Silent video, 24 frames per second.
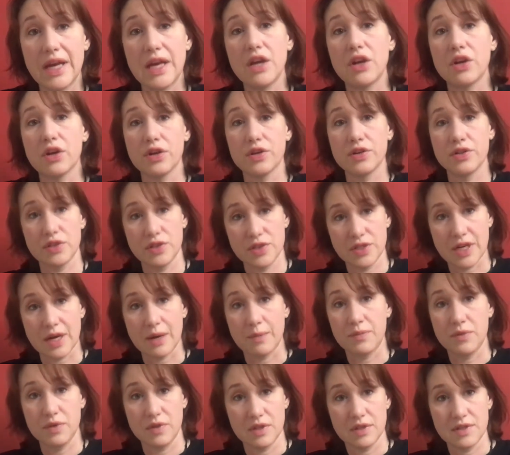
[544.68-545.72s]
anchor, to
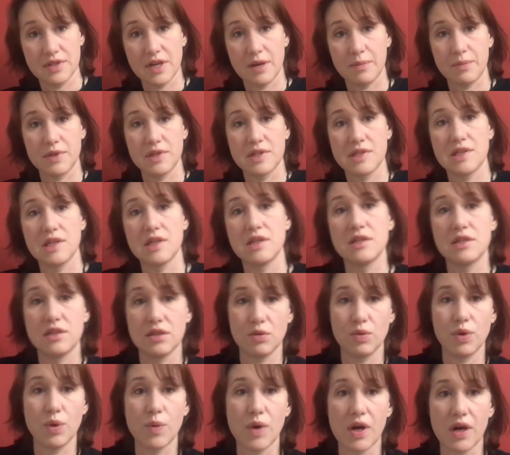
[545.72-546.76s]
stop and sit until
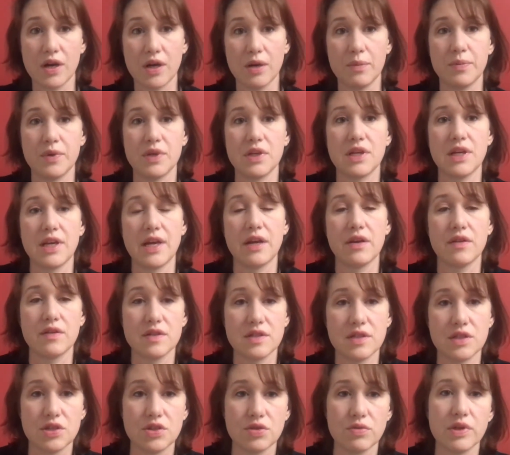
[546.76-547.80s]
we walk up and can handle the
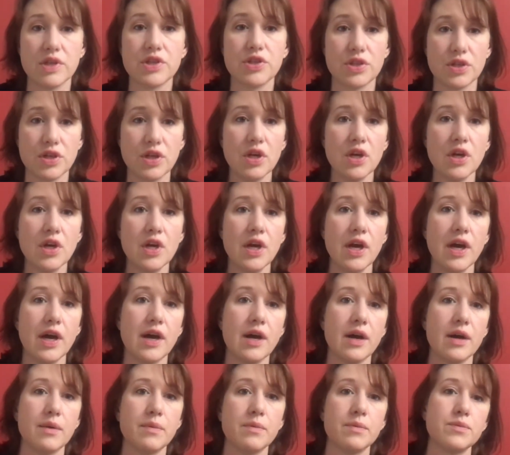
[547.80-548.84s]
situation.
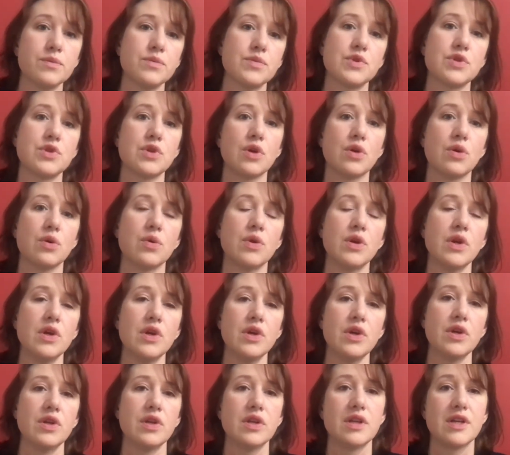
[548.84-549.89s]
So
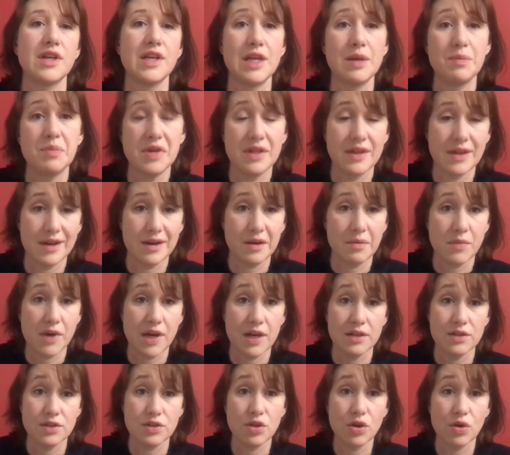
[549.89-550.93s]
keeping that in
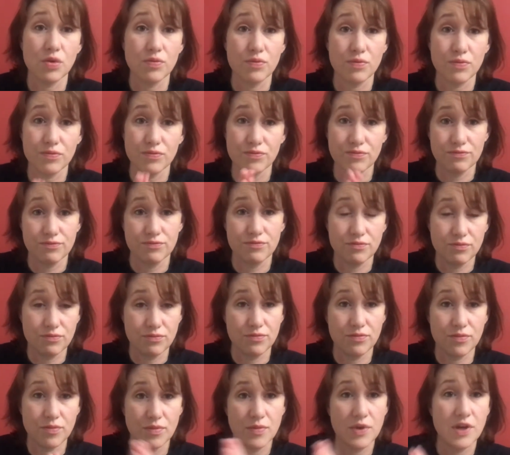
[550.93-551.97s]
mind. So
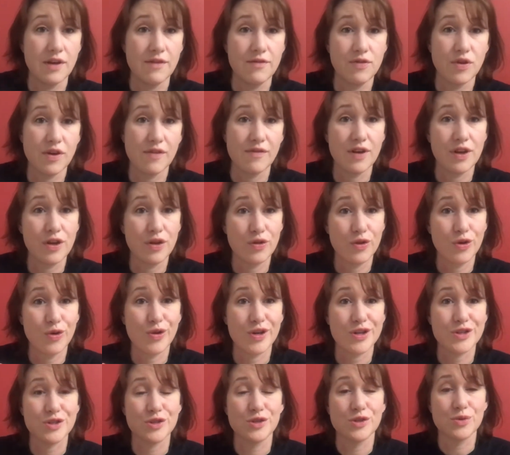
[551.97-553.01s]
if you have any other
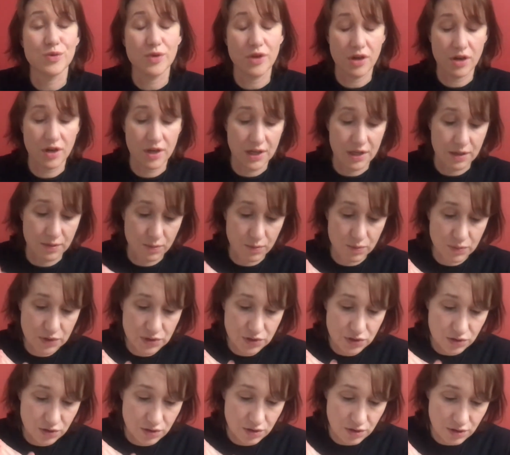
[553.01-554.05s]
questions regarding
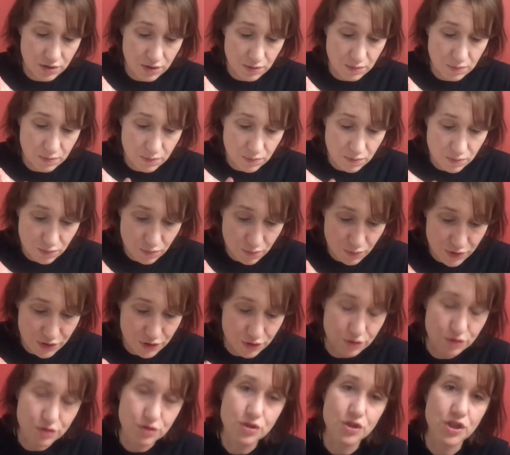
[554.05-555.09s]
Mr.
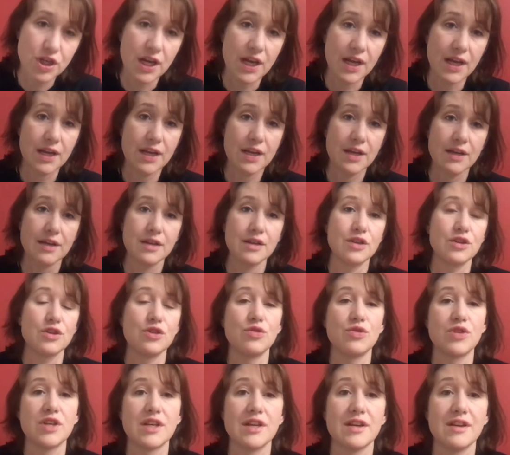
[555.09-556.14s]
Jake,
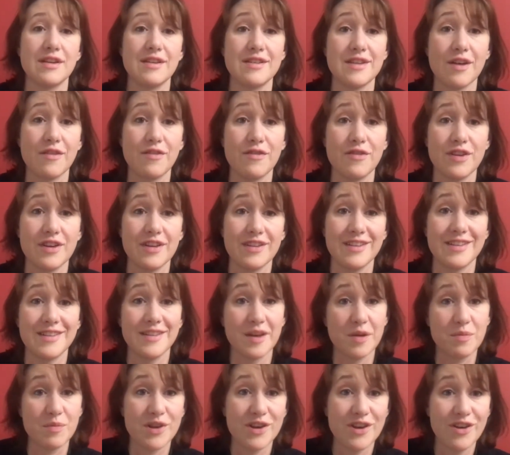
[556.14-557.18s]
you can definitely
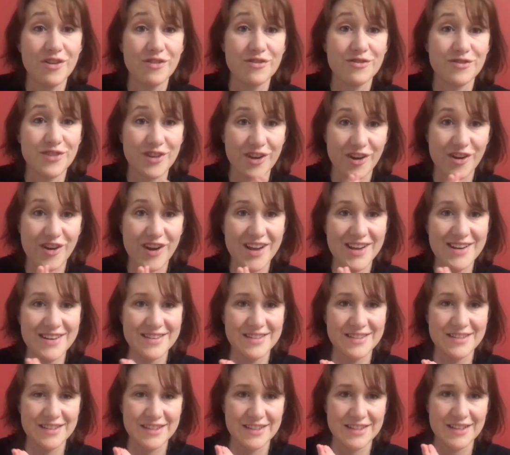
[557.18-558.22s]
let me know. All right,
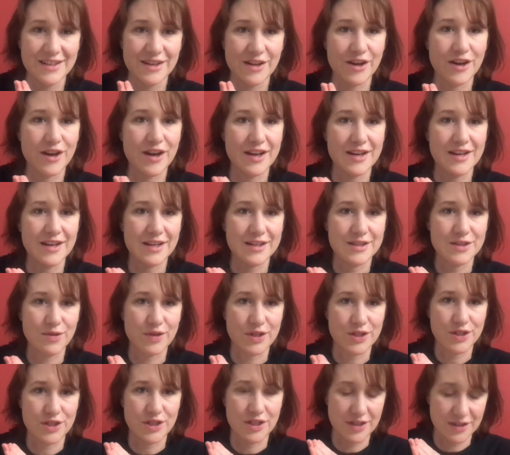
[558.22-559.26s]
next
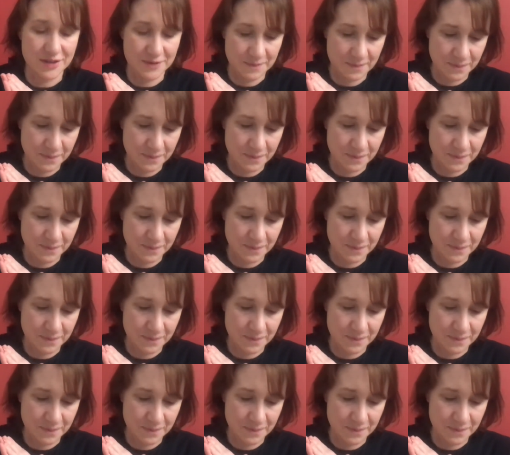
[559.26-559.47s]
question.